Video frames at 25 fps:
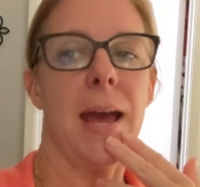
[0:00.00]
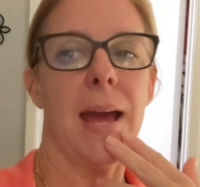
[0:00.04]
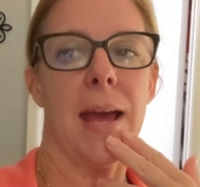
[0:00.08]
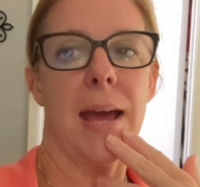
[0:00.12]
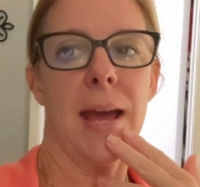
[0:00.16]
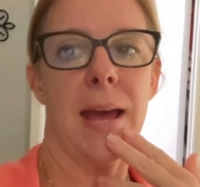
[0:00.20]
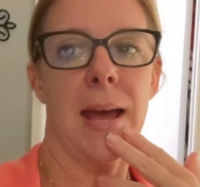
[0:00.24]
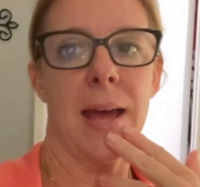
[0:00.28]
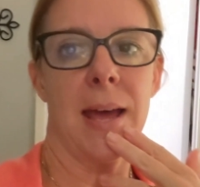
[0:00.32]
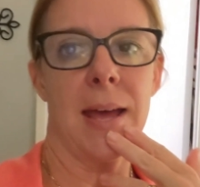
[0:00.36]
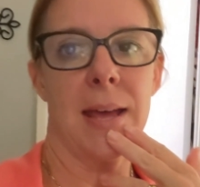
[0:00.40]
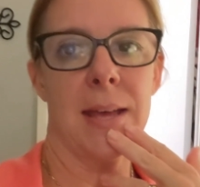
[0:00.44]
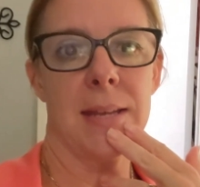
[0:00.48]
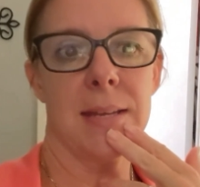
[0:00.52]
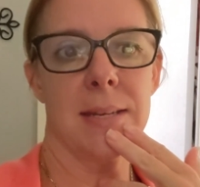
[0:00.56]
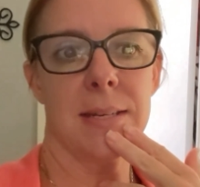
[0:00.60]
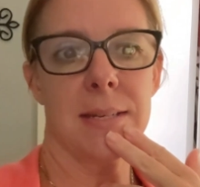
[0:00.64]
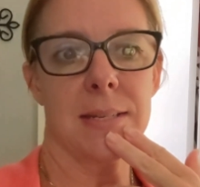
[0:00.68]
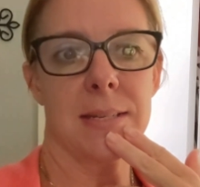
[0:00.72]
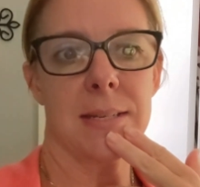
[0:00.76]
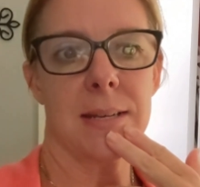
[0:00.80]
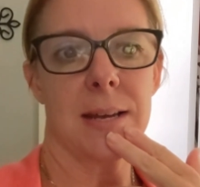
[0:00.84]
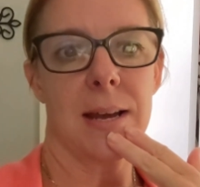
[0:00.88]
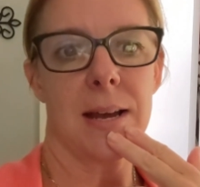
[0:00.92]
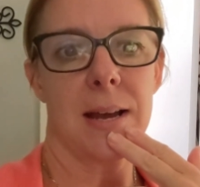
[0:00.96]

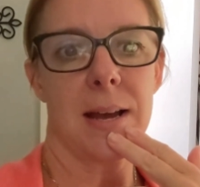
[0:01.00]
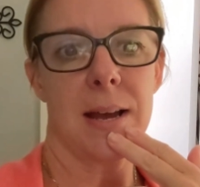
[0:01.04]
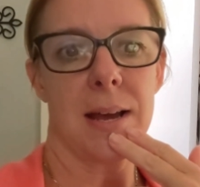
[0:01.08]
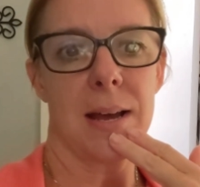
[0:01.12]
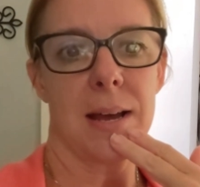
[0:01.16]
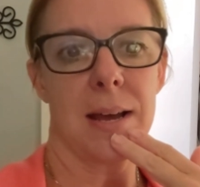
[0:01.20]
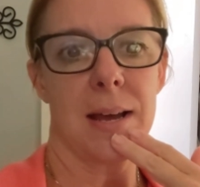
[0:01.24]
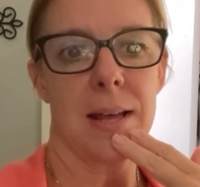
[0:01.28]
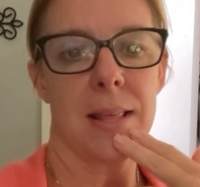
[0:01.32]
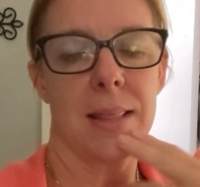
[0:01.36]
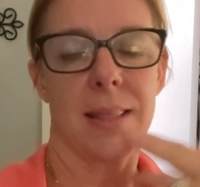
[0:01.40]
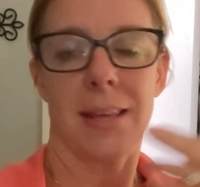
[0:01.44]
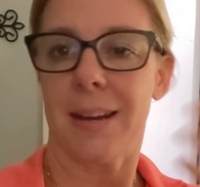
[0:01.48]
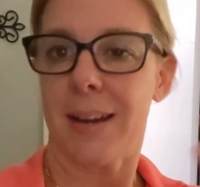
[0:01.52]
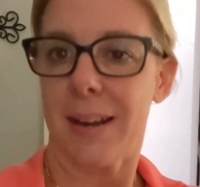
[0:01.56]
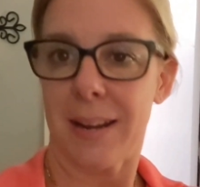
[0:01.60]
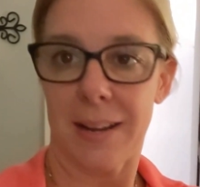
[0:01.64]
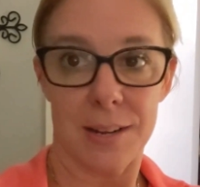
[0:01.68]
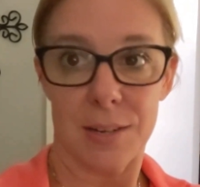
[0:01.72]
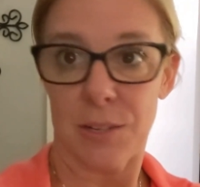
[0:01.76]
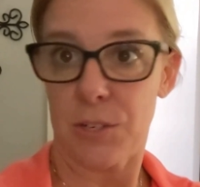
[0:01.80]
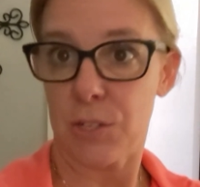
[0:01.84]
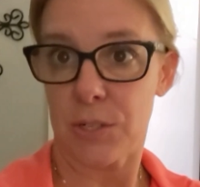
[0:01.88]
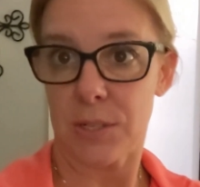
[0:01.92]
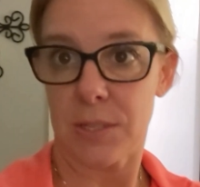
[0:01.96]
and then I
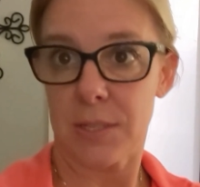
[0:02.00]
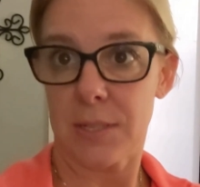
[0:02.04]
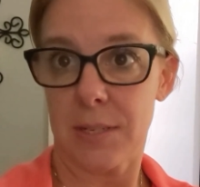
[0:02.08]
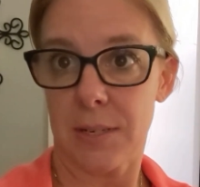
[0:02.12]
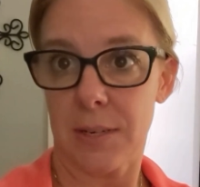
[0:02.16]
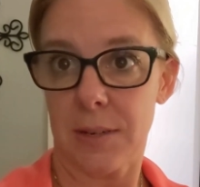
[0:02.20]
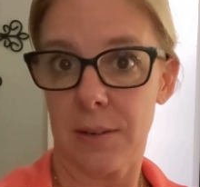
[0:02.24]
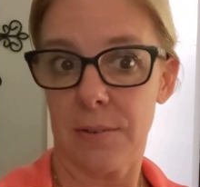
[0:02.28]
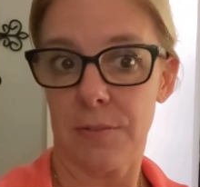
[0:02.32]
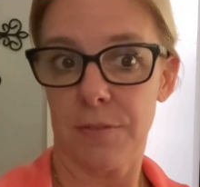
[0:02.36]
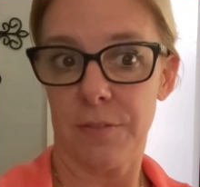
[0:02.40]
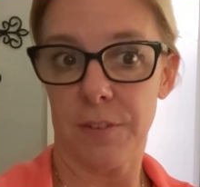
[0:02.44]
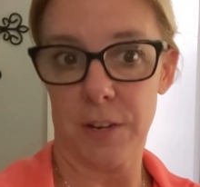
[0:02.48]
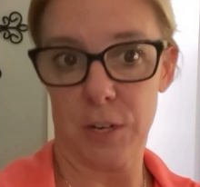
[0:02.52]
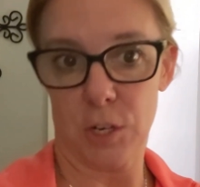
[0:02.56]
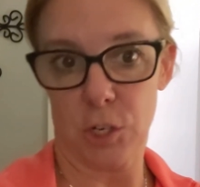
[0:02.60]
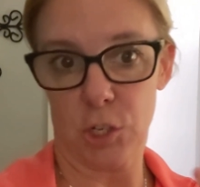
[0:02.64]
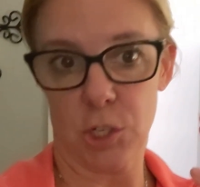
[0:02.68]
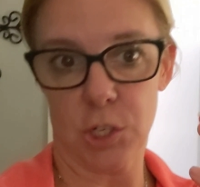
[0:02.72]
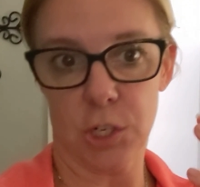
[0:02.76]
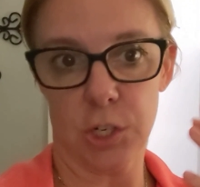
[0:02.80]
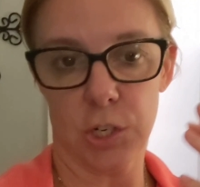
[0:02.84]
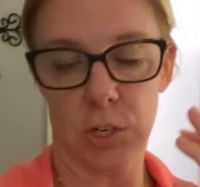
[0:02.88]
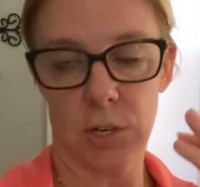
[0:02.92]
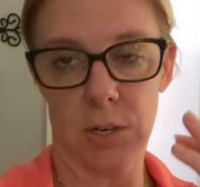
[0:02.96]
could just
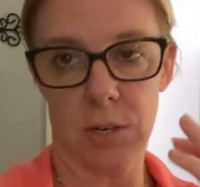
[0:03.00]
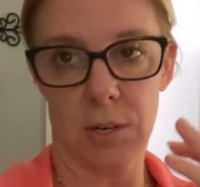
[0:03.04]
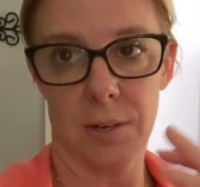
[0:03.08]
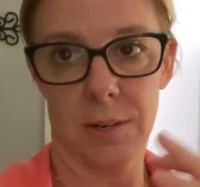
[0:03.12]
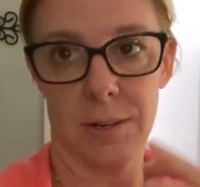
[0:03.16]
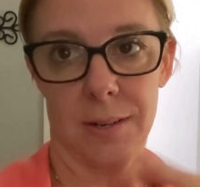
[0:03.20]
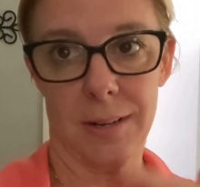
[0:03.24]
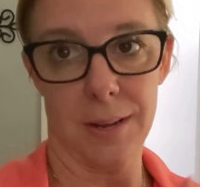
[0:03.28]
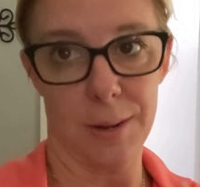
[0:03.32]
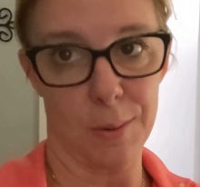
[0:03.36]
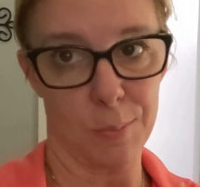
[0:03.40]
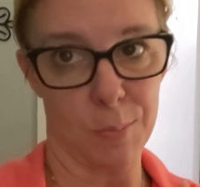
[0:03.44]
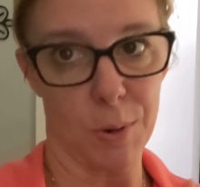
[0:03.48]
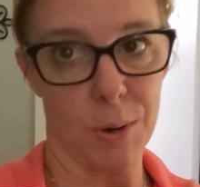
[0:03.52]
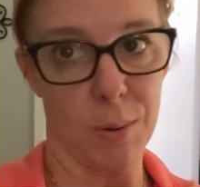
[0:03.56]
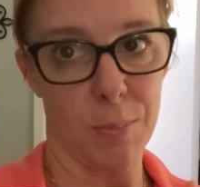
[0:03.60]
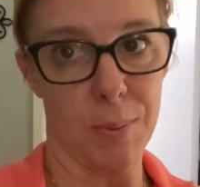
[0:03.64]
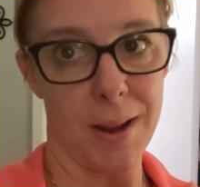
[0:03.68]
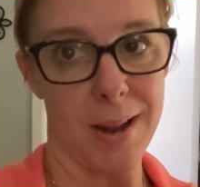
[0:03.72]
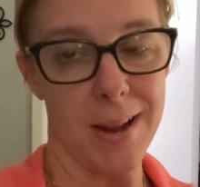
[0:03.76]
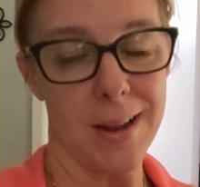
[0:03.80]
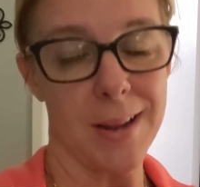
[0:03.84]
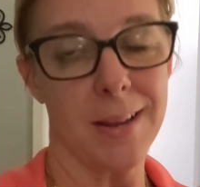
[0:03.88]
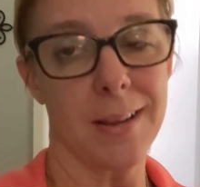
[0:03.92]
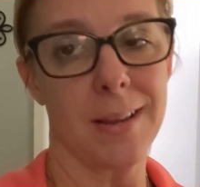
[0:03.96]
finish in
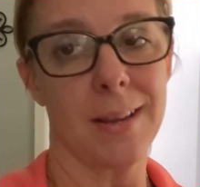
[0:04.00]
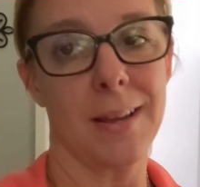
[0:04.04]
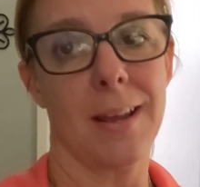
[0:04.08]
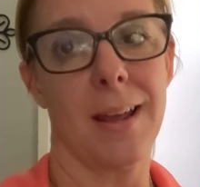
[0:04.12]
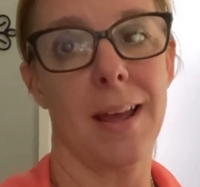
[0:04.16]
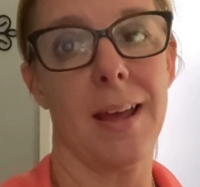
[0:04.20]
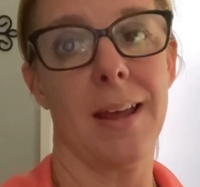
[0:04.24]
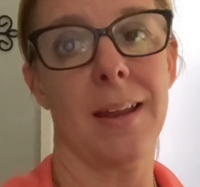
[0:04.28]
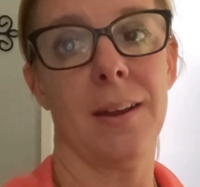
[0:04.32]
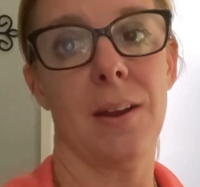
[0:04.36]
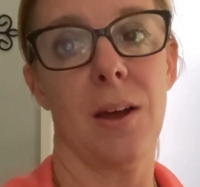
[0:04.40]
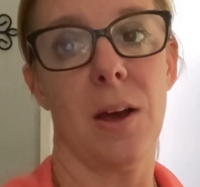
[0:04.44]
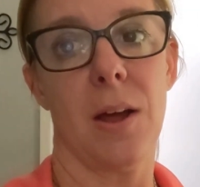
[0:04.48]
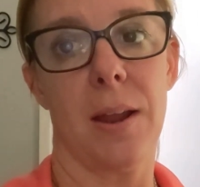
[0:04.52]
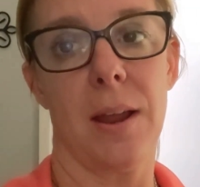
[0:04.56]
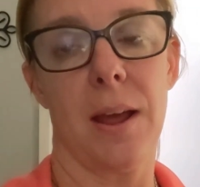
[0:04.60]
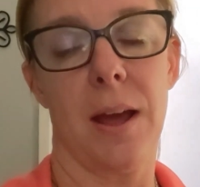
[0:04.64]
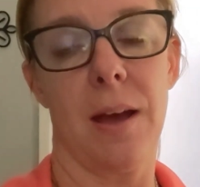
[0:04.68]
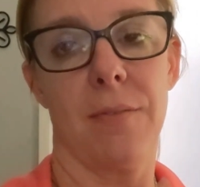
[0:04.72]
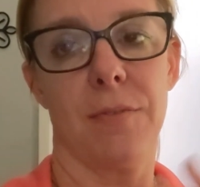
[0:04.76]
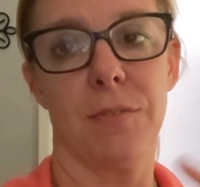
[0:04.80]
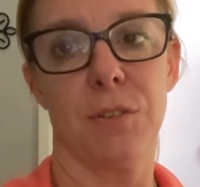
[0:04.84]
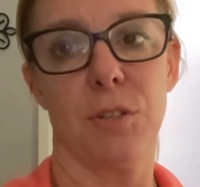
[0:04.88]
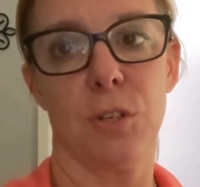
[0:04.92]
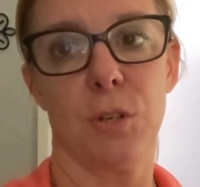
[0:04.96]
Burbank and not
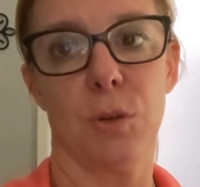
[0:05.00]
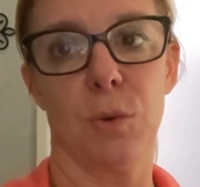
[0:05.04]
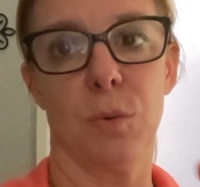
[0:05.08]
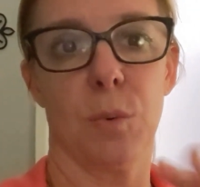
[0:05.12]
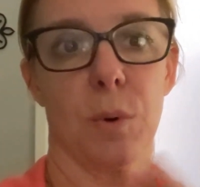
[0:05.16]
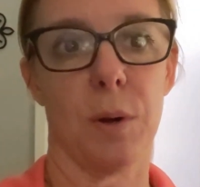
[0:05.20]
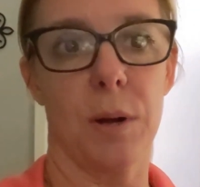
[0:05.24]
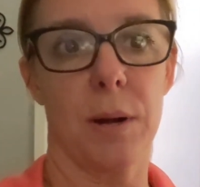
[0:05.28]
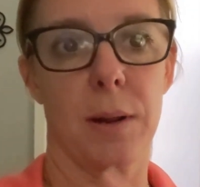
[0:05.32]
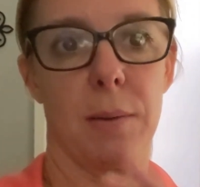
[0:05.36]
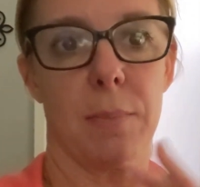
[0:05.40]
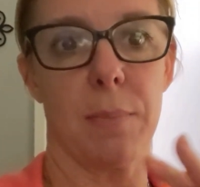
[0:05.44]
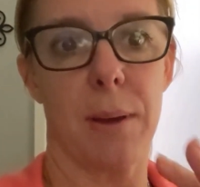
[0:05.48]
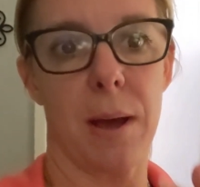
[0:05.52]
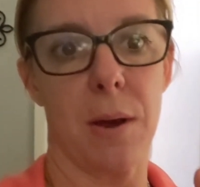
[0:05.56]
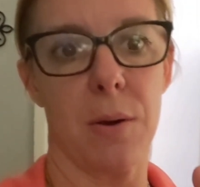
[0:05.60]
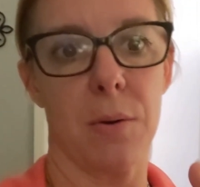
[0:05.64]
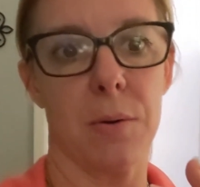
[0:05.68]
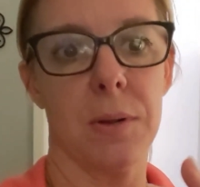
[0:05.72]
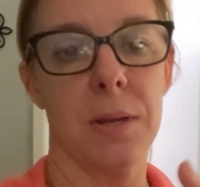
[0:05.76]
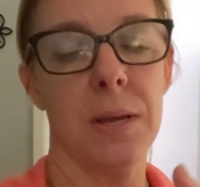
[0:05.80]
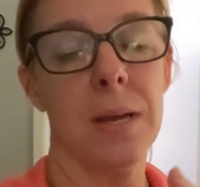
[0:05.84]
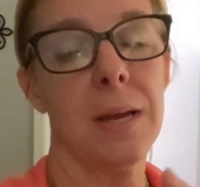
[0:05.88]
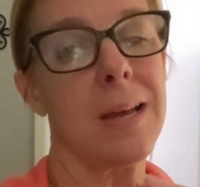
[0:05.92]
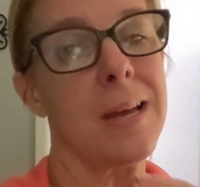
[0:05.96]
have to worry
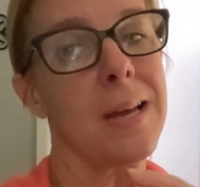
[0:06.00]
about